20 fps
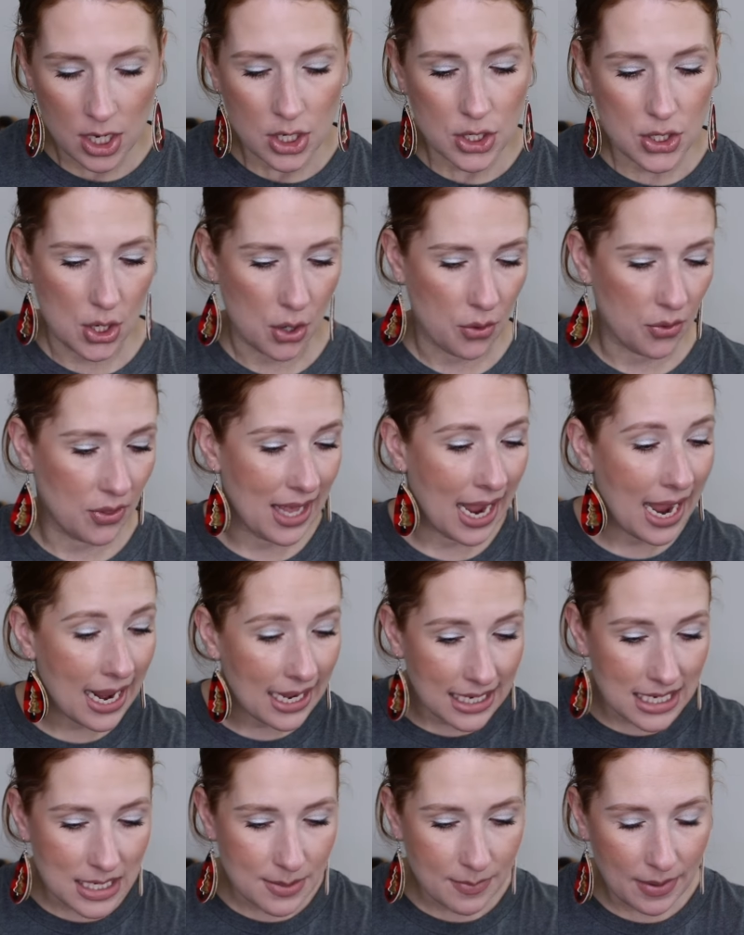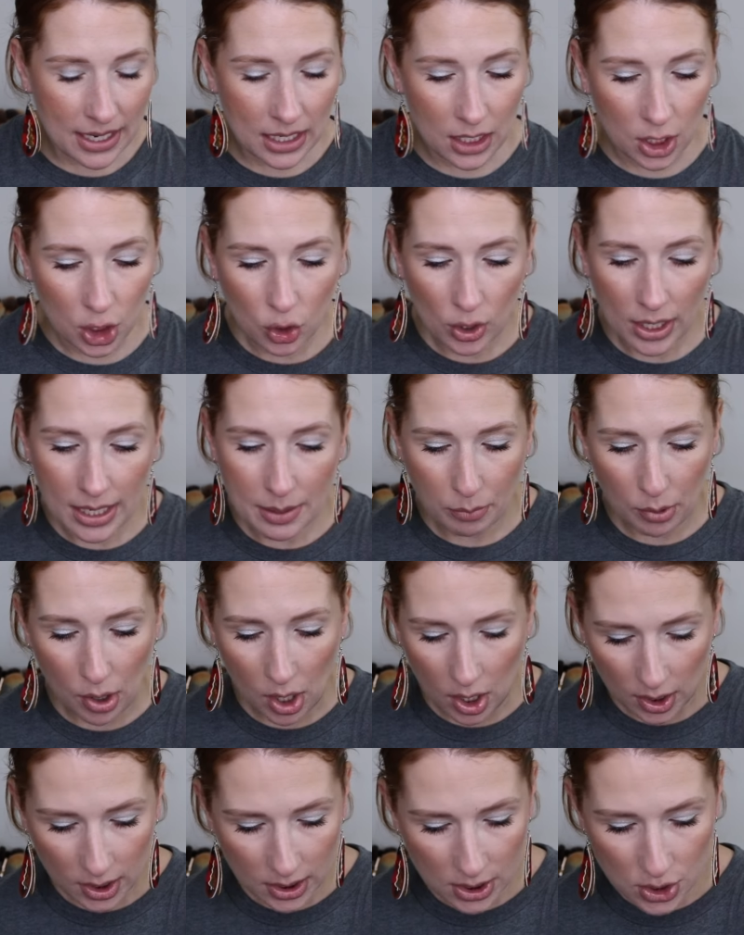So that has been a great
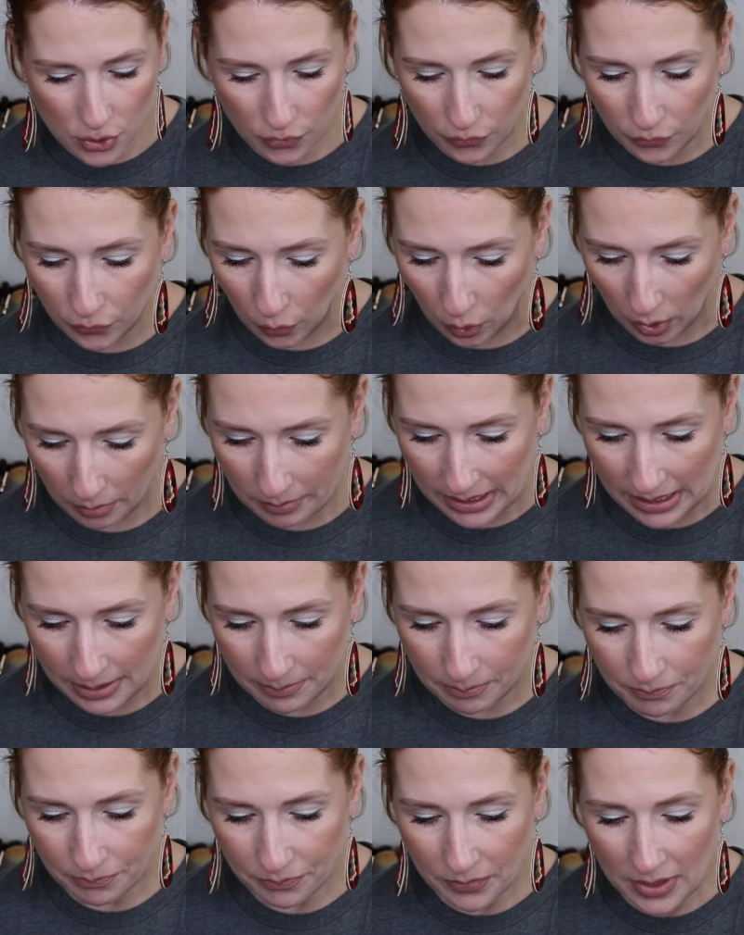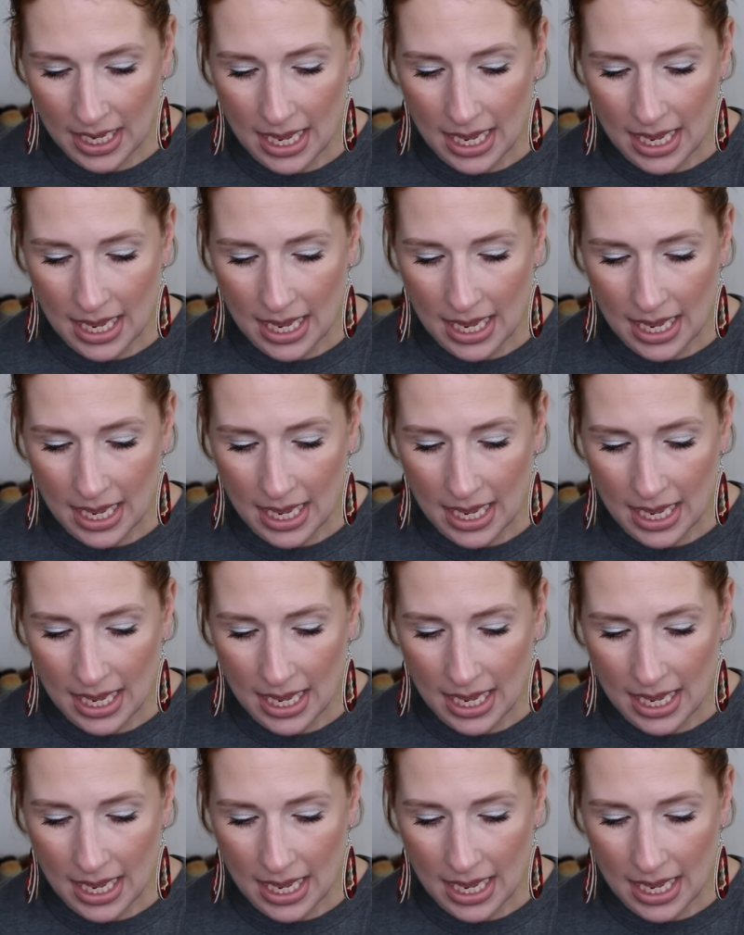product for me.